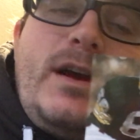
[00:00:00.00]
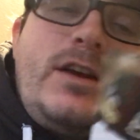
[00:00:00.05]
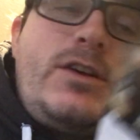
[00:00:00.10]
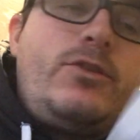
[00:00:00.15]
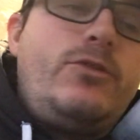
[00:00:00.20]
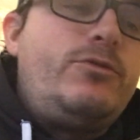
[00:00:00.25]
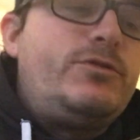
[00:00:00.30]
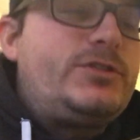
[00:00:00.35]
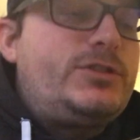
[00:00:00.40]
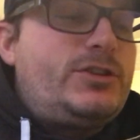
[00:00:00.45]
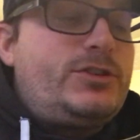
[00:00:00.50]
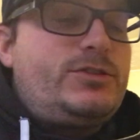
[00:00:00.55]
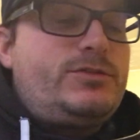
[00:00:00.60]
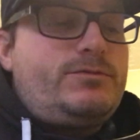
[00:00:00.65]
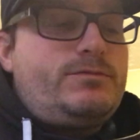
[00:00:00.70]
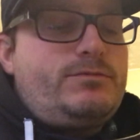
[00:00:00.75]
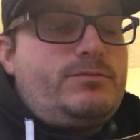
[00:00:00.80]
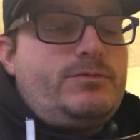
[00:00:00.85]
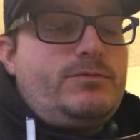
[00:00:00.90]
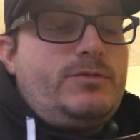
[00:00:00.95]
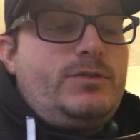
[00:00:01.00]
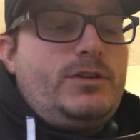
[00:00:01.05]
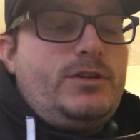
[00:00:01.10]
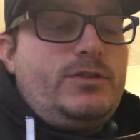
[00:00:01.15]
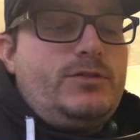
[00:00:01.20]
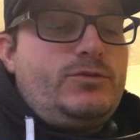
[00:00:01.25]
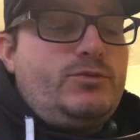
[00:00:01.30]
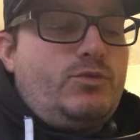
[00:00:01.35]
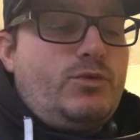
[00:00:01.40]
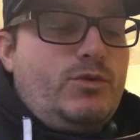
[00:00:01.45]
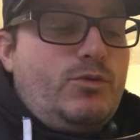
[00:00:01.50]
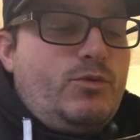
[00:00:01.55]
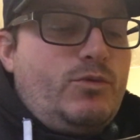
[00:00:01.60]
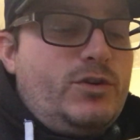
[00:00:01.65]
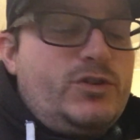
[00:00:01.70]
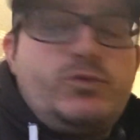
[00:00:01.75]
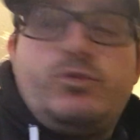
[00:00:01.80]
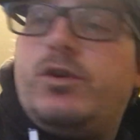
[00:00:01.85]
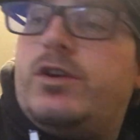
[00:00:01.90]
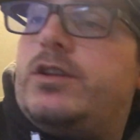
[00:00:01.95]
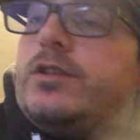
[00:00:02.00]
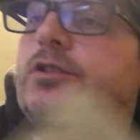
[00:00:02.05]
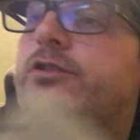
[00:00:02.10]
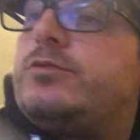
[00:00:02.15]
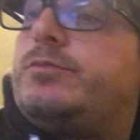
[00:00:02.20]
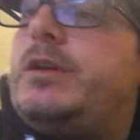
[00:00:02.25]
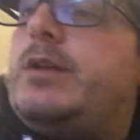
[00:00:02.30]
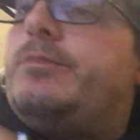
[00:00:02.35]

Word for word: Michael was this is was one of those